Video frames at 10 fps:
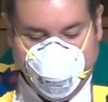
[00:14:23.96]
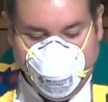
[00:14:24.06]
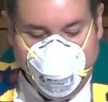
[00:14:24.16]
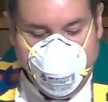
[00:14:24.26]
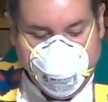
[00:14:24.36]

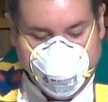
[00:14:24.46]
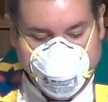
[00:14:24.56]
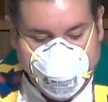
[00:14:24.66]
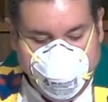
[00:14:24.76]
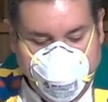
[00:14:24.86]

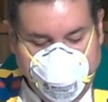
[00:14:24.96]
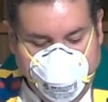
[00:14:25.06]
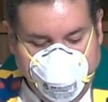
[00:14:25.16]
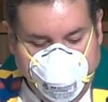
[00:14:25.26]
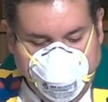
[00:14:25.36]
was
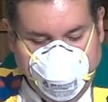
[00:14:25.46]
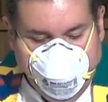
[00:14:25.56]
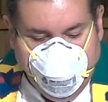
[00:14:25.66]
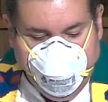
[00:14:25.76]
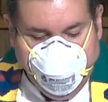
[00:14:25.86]

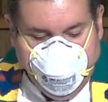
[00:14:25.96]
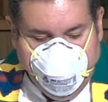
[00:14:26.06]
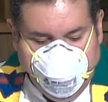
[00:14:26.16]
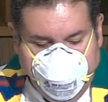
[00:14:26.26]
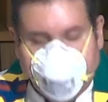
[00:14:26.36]

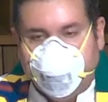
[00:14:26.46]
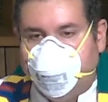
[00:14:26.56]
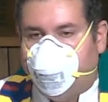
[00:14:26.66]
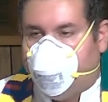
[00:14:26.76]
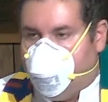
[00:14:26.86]
because of
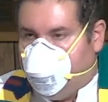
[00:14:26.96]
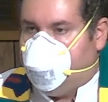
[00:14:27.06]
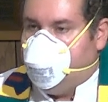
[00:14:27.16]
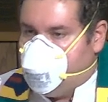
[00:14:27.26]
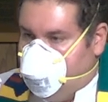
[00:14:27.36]
the
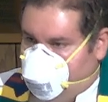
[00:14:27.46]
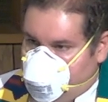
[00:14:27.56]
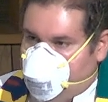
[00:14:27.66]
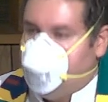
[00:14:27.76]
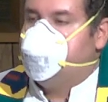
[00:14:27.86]
propagation of
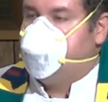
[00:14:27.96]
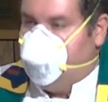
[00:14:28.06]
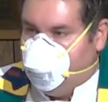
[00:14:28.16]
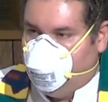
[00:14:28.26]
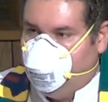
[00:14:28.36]
tradition
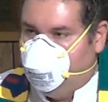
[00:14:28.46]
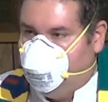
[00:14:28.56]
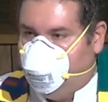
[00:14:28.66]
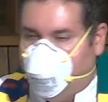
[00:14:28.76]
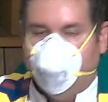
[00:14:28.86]

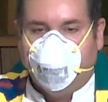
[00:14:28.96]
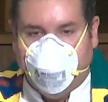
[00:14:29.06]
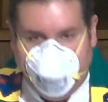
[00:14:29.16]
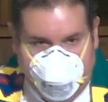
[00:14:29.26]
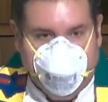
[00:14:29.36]
over the
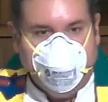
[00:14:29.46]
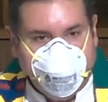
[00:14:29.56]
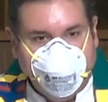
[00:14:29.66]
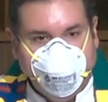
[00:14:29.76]
years